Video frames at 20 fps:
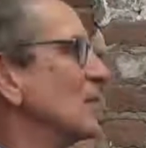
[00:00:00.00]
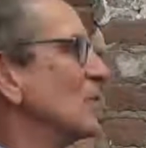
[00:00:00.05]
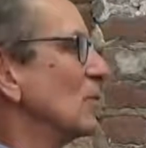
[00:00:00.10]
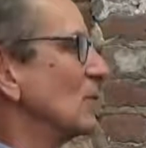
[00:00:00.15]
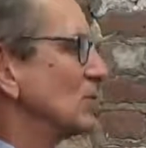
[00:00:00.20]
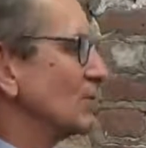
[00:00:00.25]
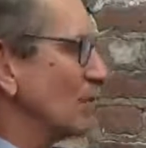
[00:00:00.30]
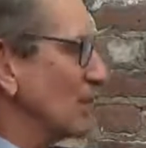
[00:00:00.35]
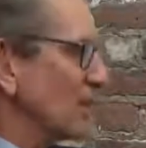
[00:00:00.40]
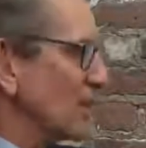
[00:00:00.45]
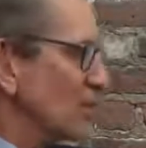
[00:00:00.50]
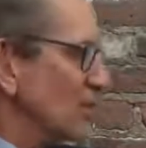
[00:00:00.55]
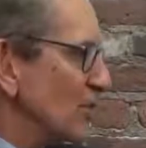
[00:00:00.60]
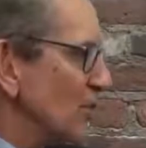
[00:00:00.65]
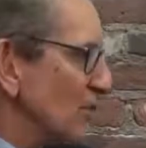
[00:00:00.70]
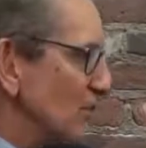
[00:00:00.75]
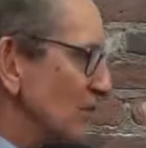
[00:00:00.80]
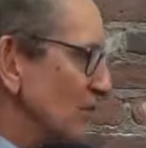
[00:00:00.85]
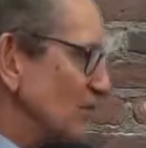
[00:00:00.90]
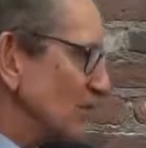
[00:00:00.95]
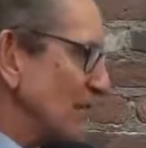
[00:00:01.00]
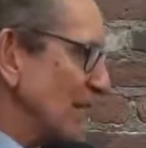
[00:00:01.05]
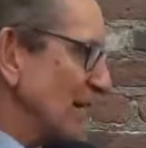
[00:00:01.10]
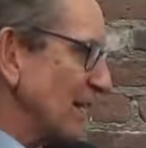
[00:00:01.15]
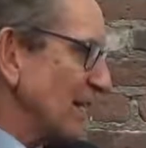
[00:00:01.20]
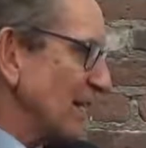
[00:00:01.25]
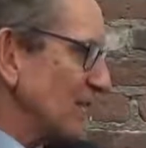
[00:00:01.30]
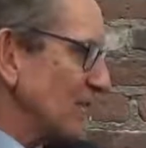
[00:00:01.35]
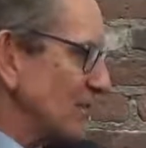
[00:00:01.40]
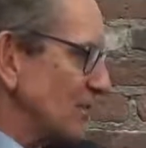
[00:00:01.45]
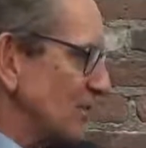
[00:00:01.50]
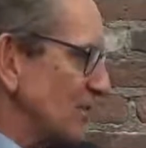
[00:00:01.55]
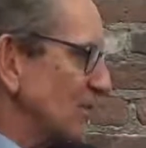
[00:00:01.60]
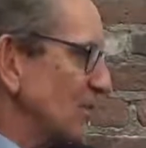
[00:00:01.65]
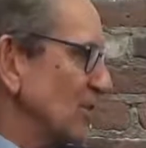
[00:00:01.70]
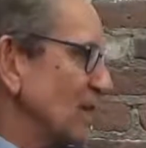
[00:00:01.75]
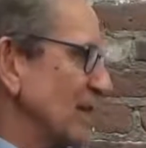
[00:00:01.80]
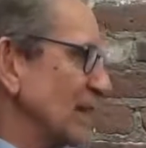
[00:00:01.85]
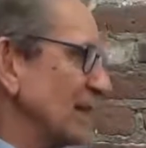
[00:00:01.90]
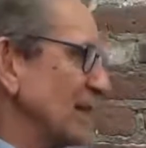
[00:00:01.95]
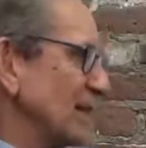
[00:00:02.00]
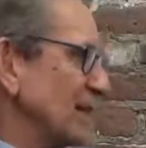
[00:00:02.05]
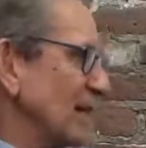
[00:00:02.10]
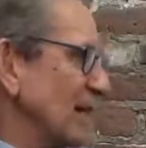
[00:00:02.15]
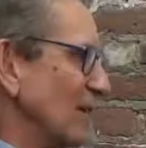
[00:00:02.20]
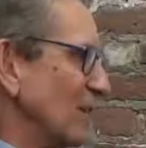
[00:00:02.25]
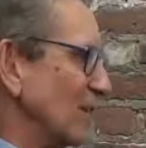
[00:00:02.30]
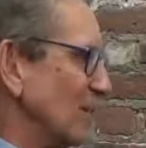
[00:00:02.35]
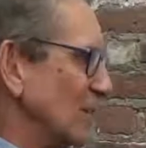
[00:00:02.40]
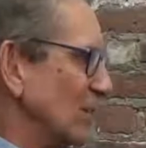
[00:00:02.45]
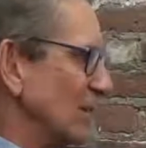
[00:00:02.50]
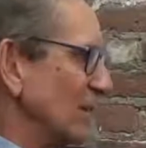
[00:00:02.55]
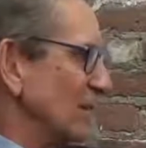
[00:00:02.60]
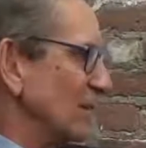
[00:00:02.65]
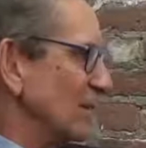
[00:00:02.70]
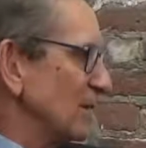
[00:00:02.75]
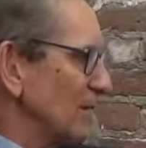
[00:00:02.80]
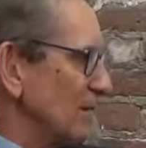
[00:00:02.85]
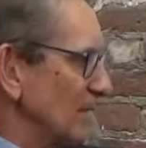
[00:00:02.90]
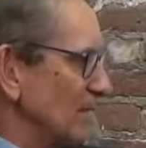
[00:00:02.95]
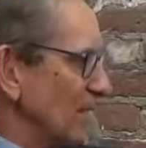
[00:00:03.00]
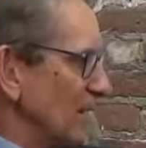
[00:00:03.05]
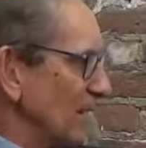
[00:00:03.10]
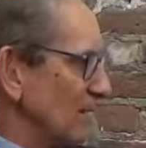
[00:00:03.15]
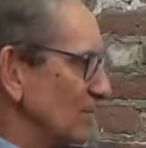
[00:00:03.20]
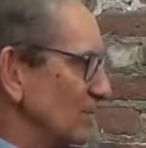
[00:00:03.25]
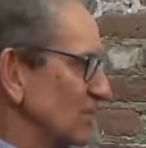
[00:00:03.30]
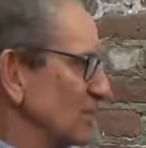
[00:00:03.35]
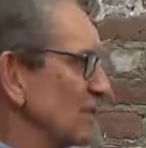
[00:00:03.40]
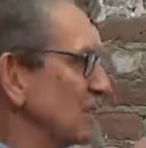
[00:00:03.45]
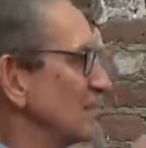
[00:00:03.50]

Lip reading: what's called a neuropsychiatrist, looking at how the brain affects